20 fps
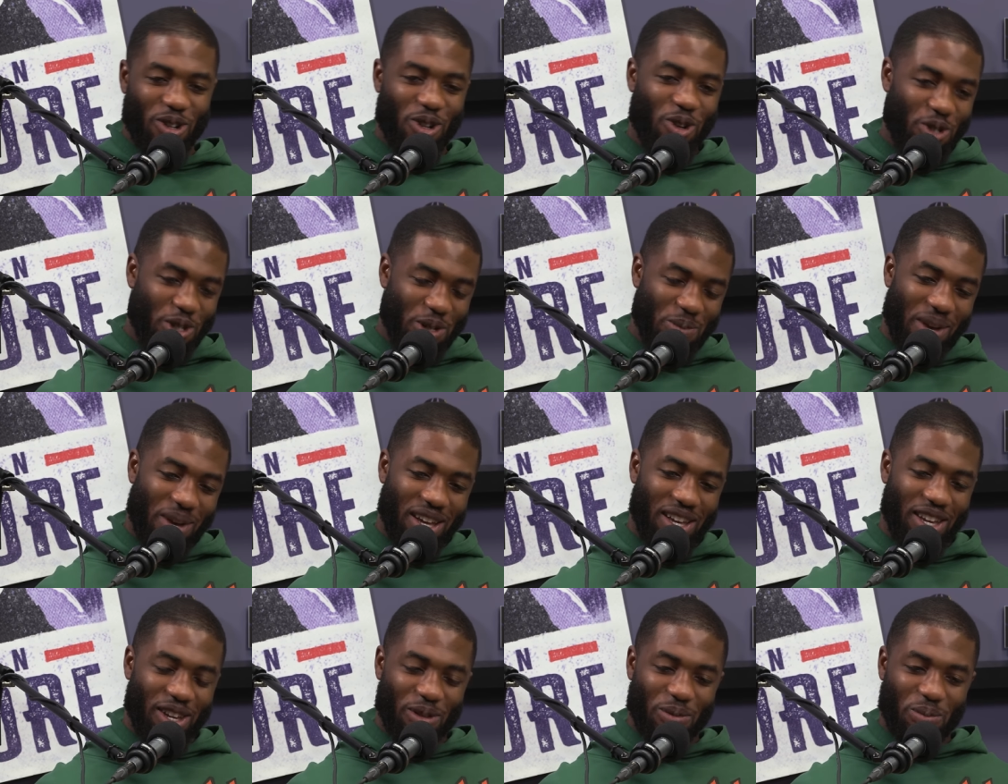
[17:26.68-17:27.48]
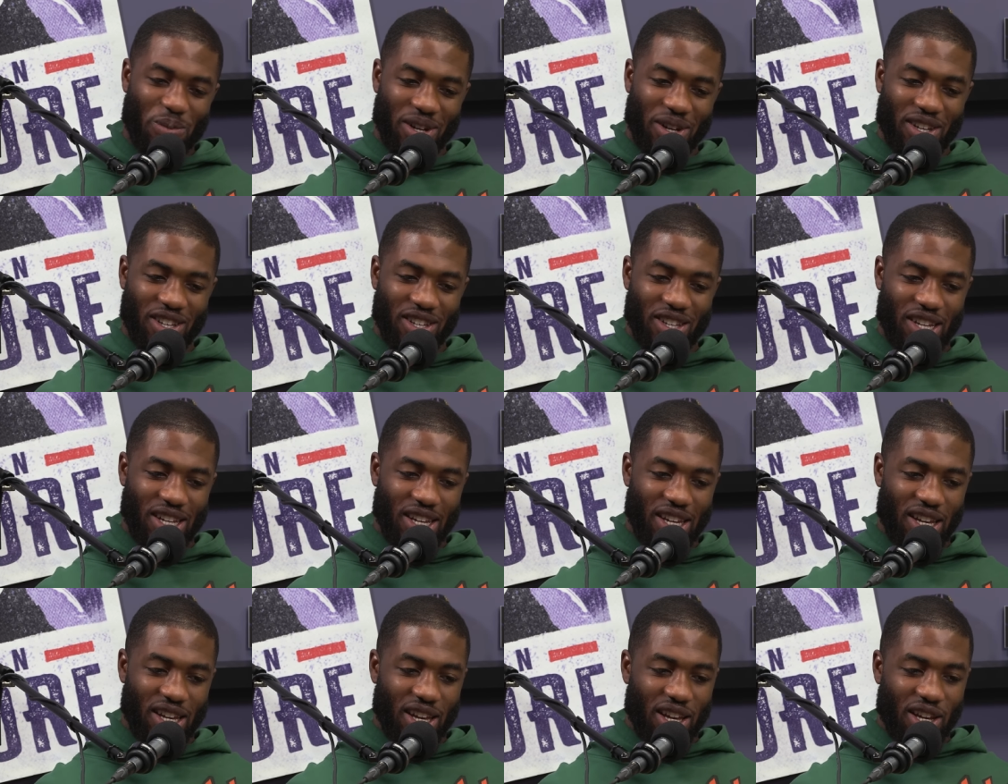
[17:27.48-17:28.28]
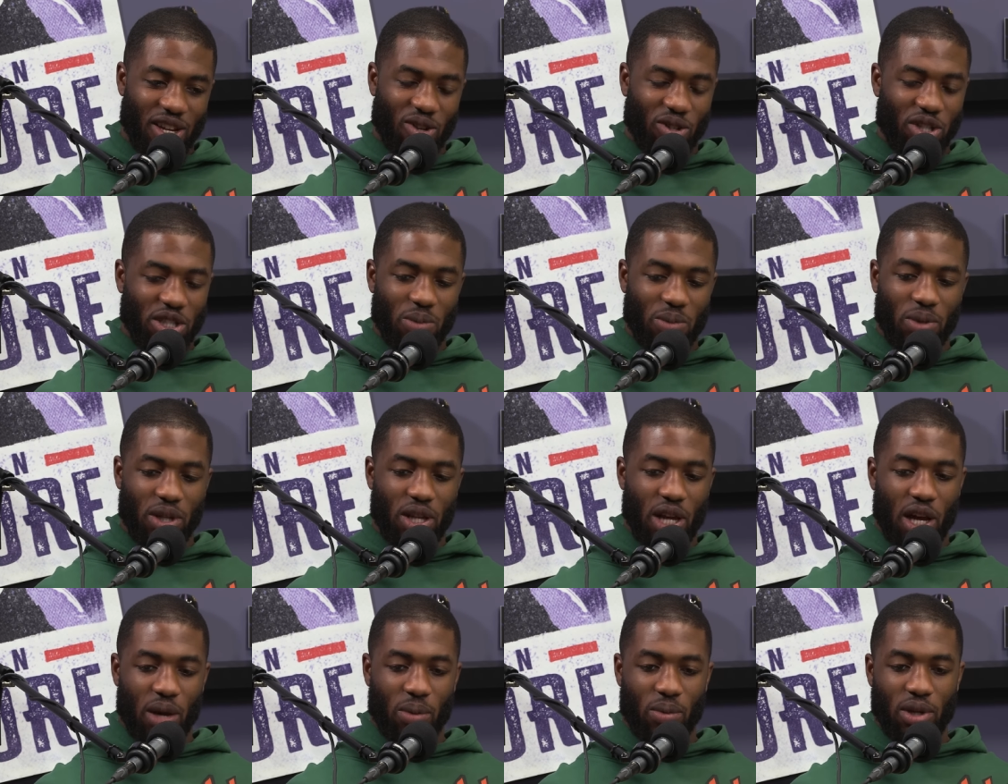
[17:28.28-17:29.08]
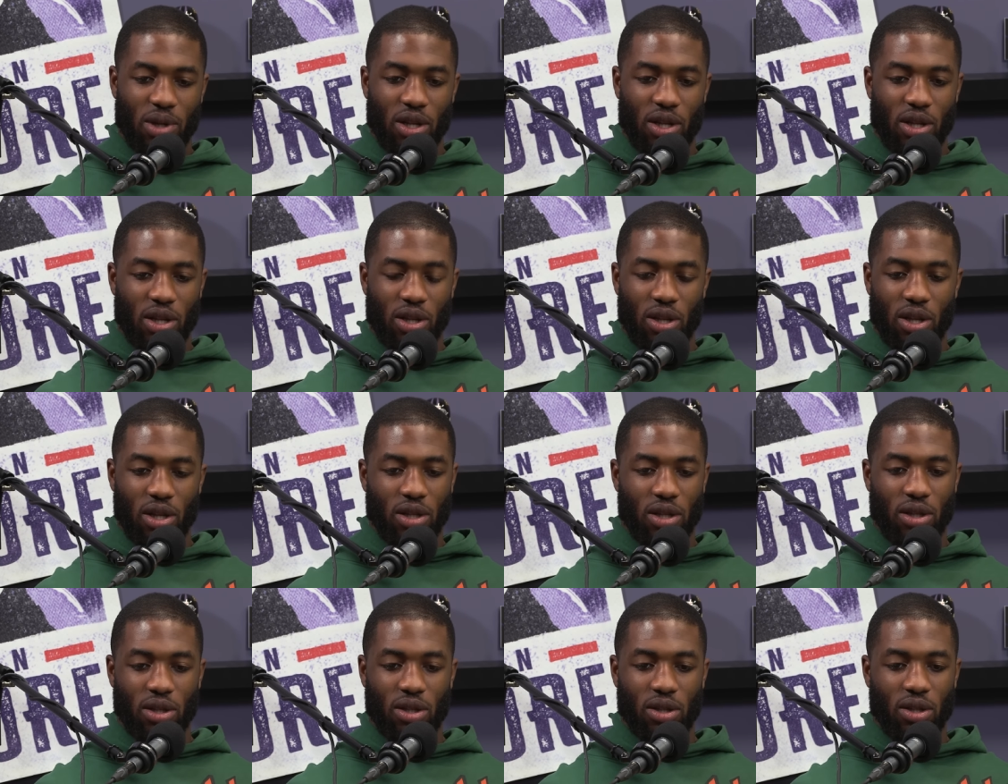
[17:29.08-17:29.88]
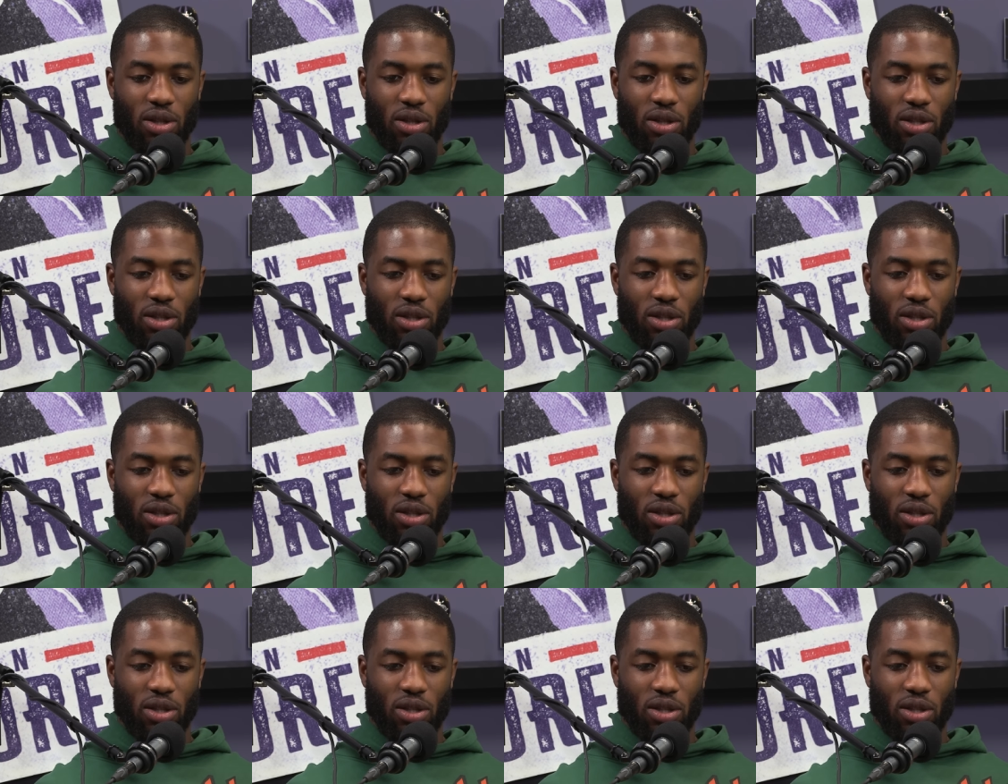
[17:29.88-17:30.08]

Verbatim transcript: close yeah. to my hip. But, you know, just to be dominant and